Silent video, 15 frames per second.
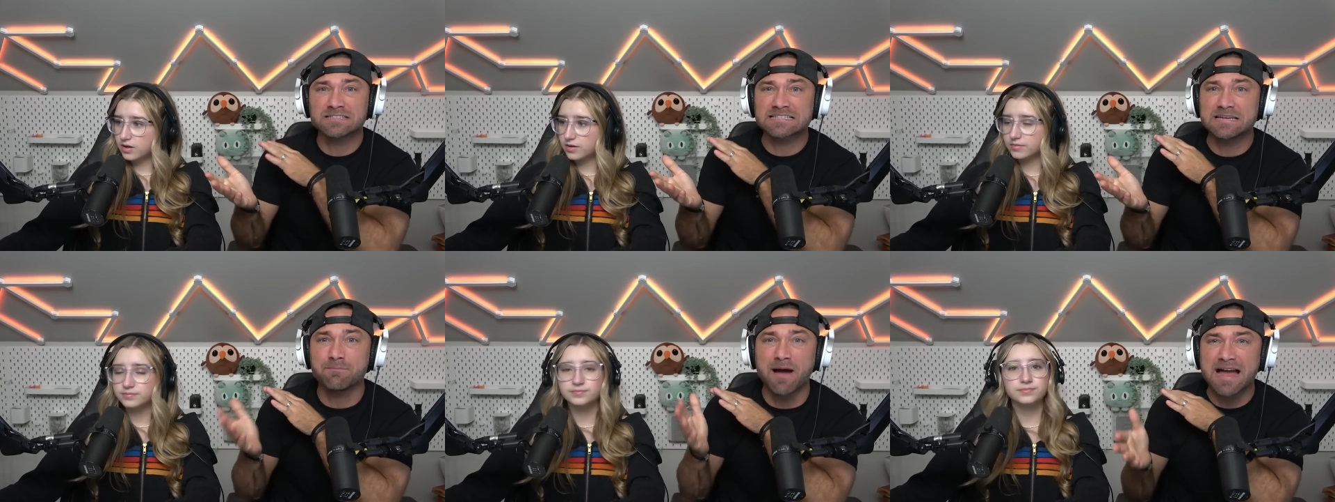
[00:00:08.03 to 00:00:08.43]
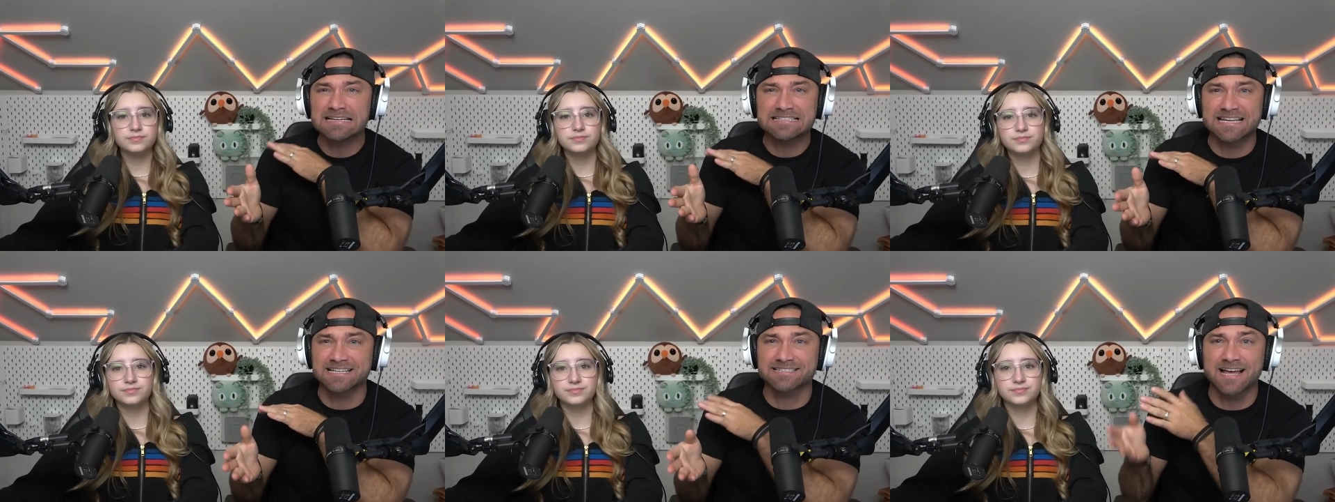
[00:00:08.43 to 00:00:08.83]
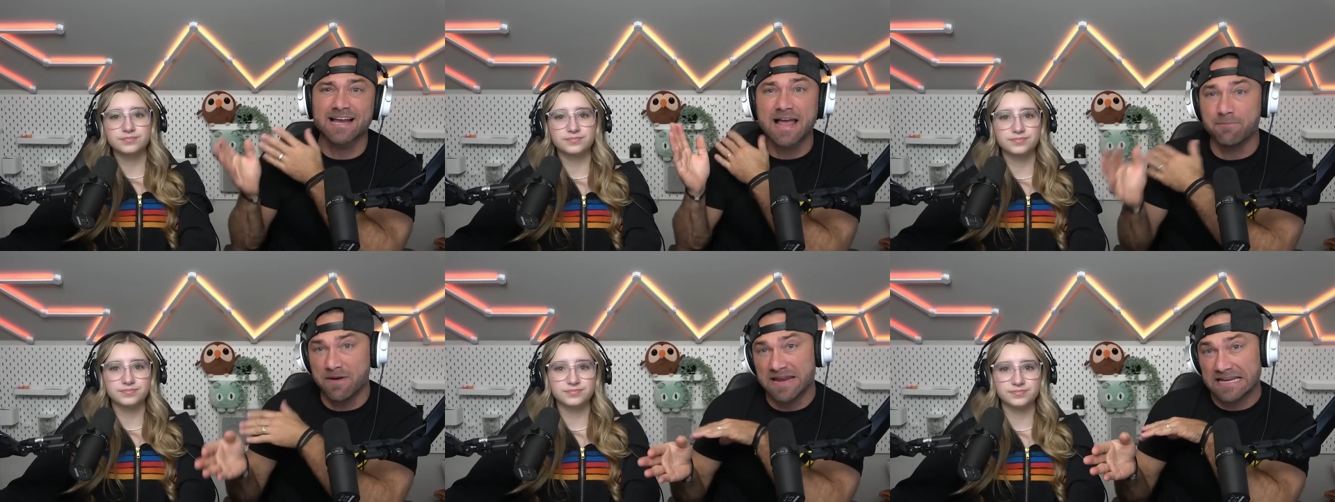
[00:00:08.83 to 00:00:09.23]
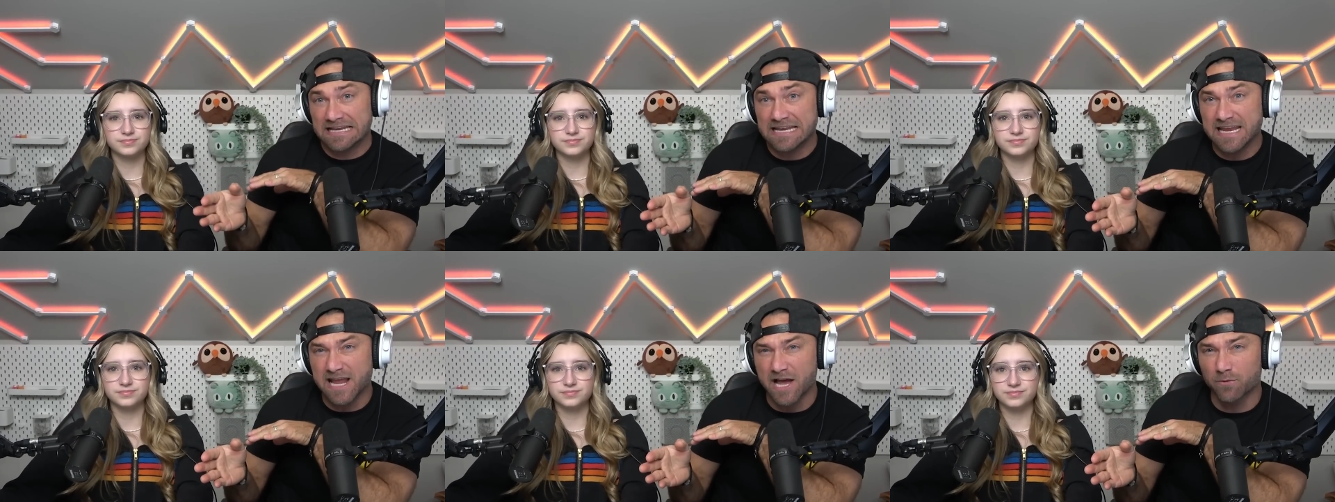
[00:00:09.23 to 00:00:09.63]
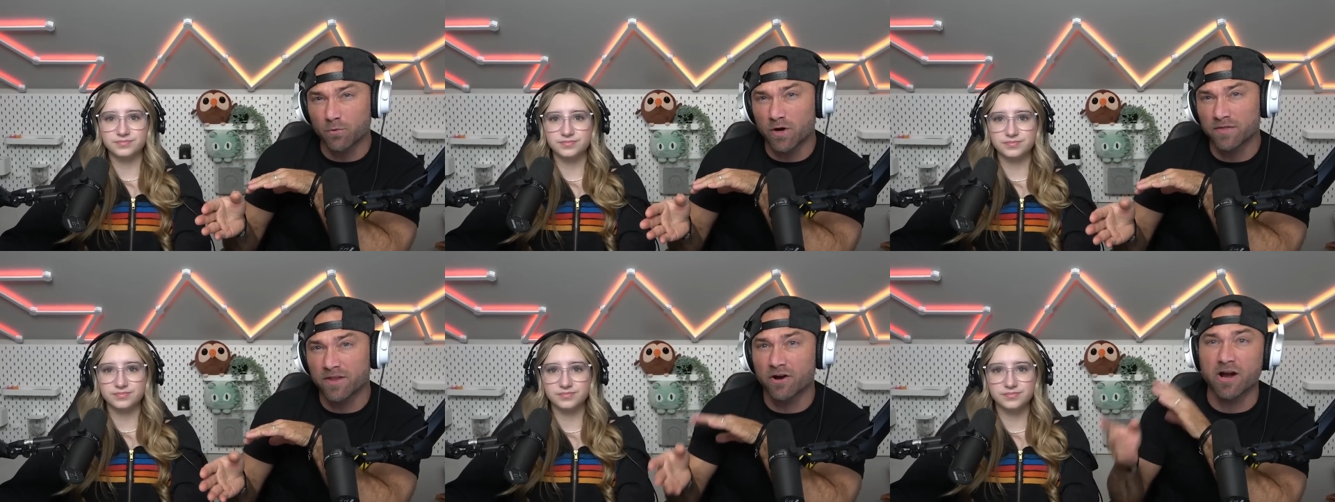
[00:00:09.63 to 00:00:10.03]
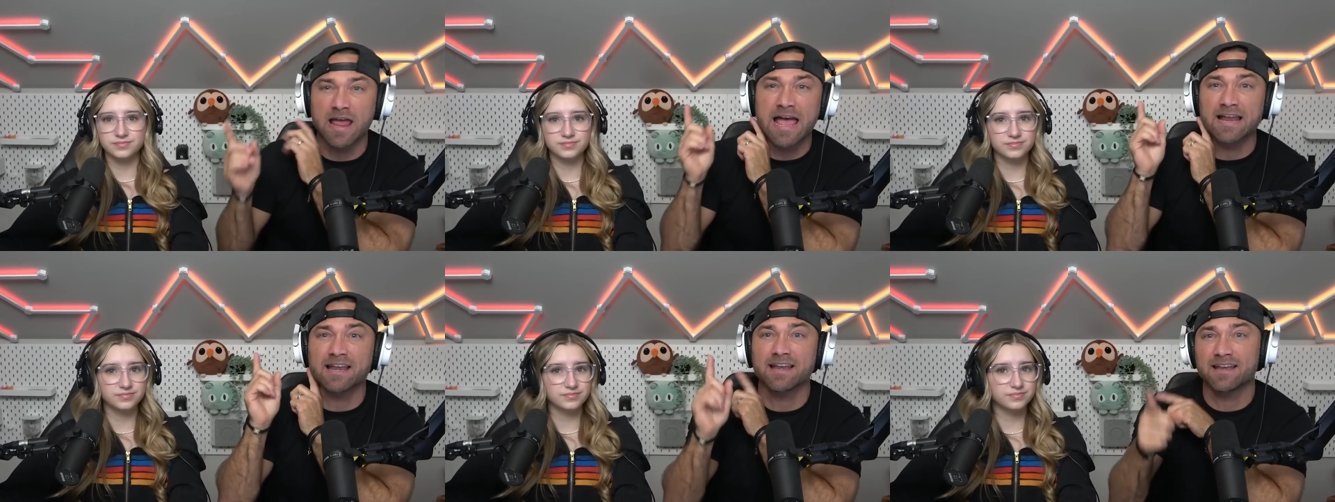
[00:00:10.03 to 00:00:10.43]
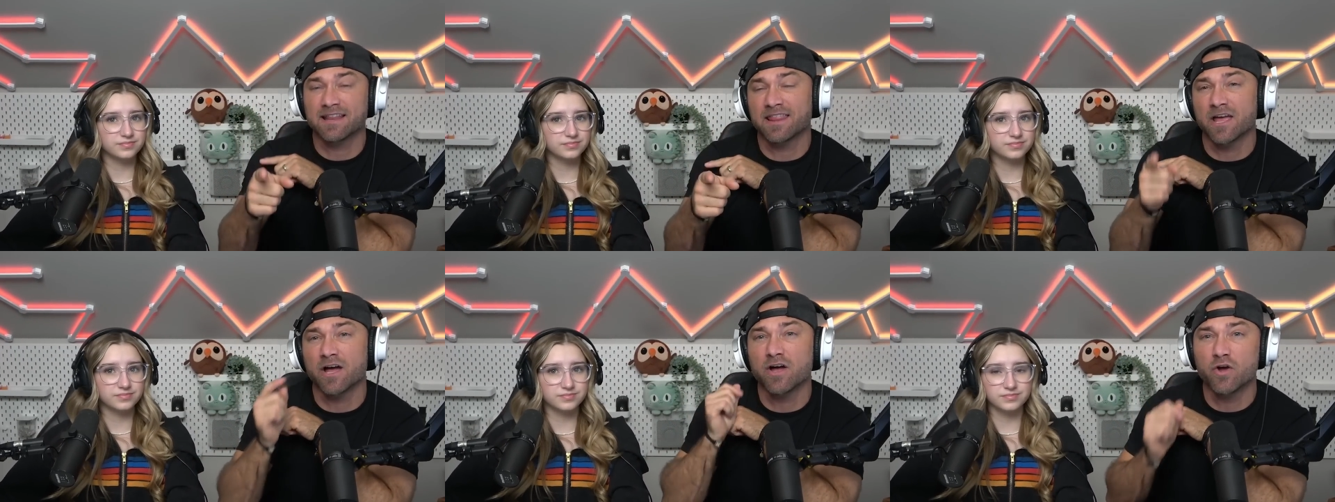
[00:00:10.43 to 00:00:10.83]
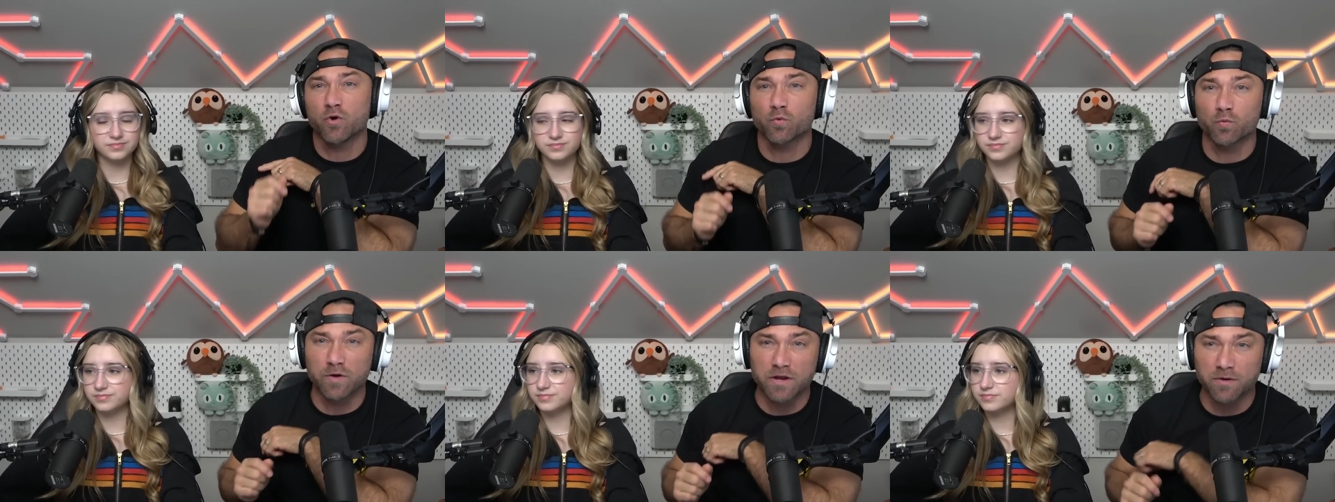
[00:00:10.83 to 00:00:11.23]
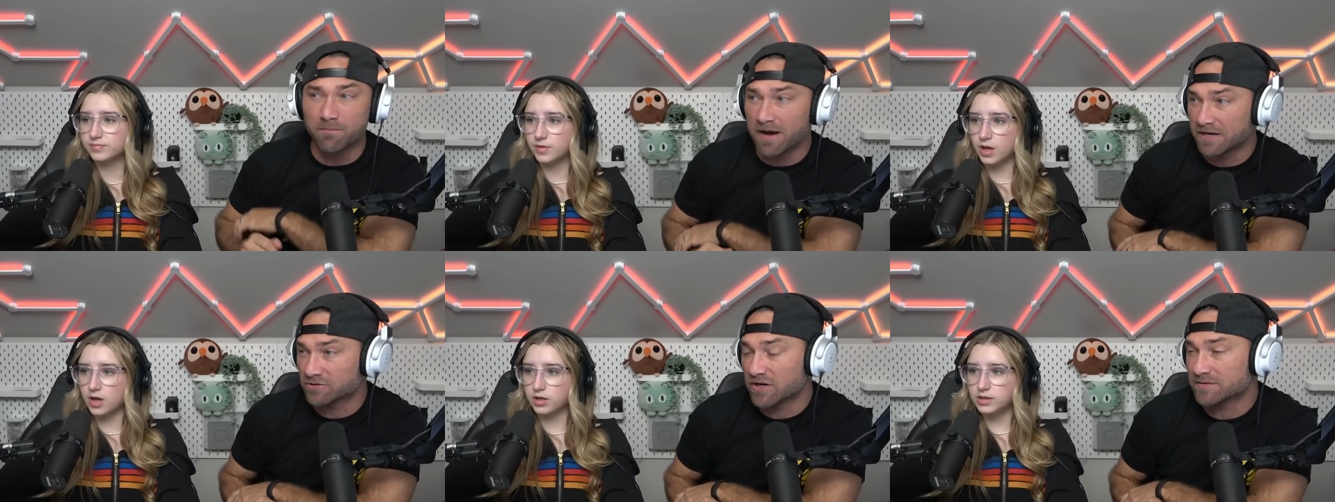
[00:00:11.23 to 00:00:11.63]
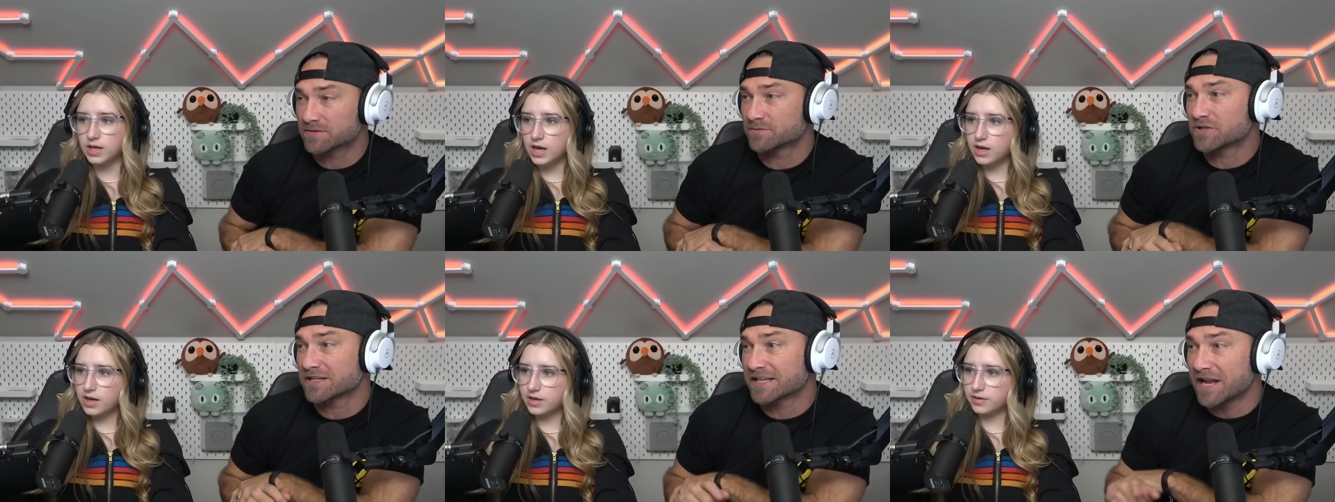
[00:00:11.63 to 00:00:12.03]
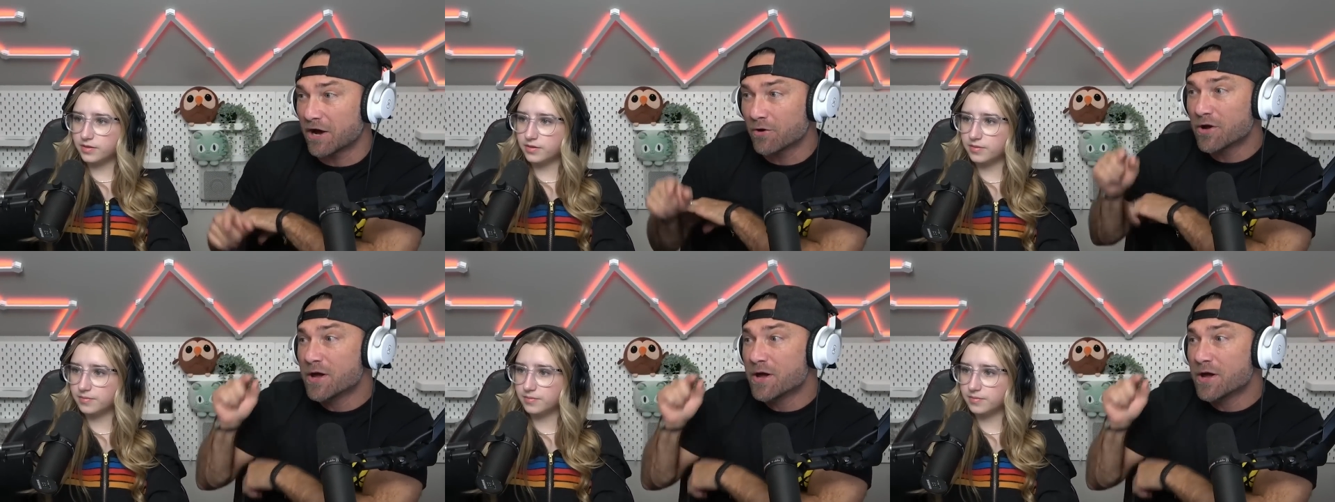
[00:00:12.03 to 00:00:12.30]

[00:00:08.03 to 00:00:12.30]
Speaker 1: see my TikTok, I made a neon one there at the Real Mic Drops. Yes. Check it out.